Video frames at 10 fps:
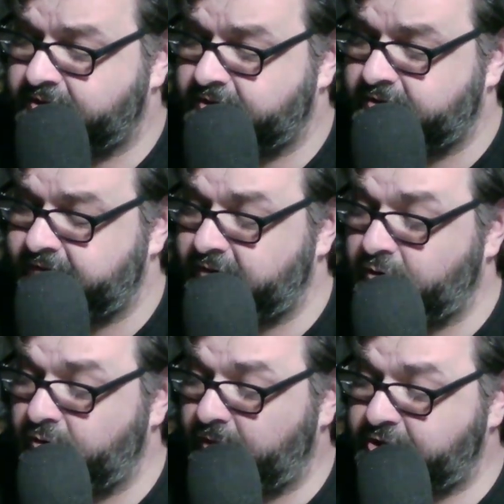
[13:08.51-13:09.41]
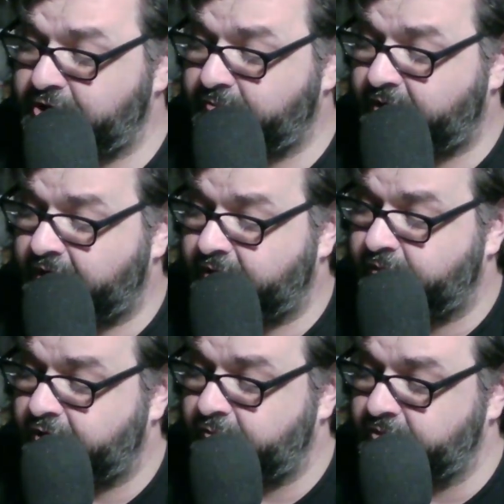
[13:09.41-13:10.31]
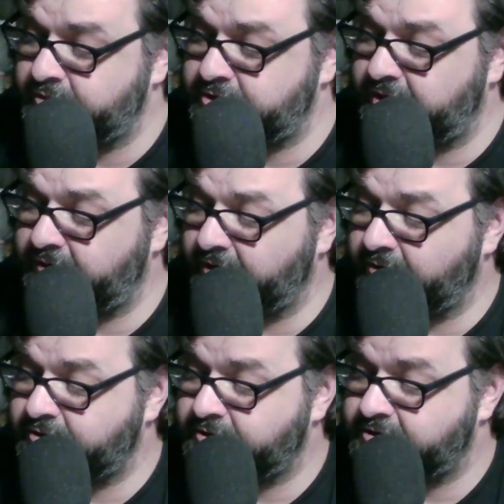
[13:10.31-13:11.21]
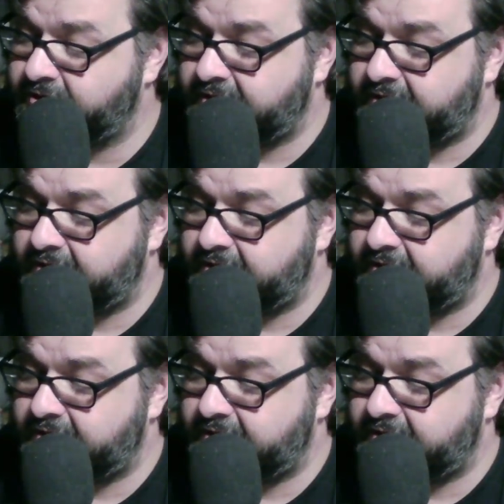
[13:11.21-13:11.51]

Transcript: In the living room, I check my email, but there's nothing urgent.